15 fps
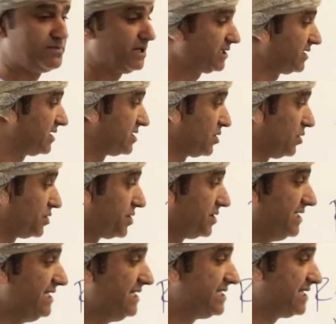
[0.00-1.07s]
but it is also
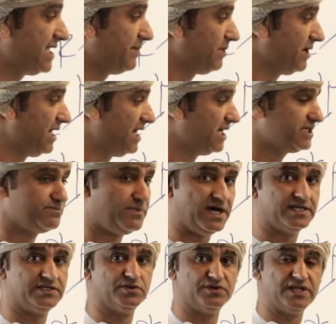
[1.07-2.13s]
destabilized
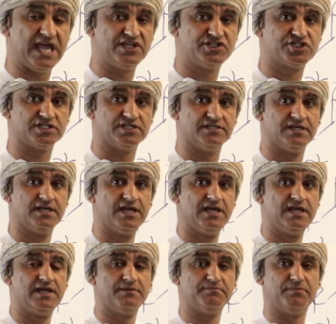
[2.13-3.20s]
by donation
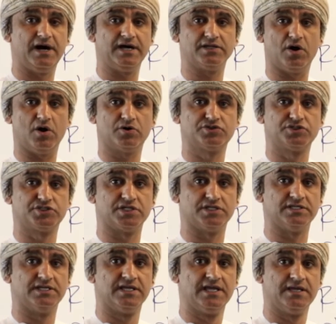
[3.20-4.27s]
by
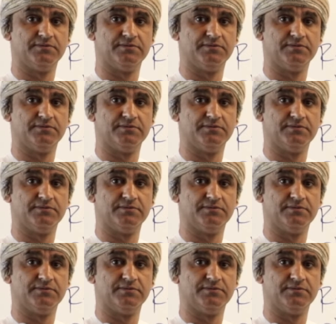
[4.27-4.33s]
oxygen,